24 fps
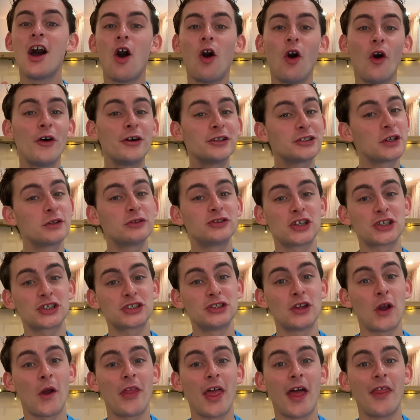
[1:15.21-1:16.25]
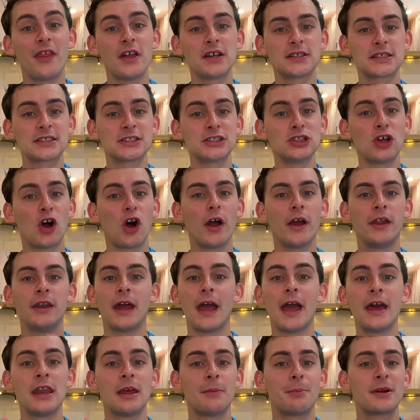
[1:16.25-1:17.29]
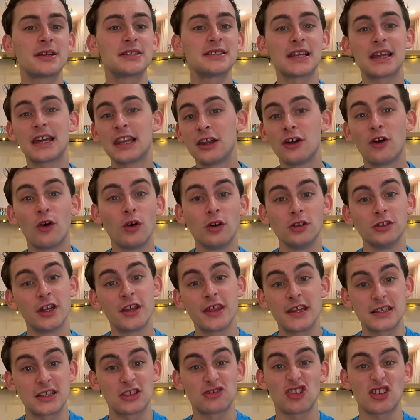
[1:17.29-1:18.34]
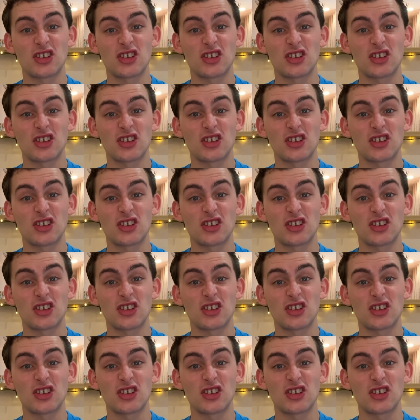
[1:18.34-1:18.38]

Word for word: also just know that this is not in any particular order, this is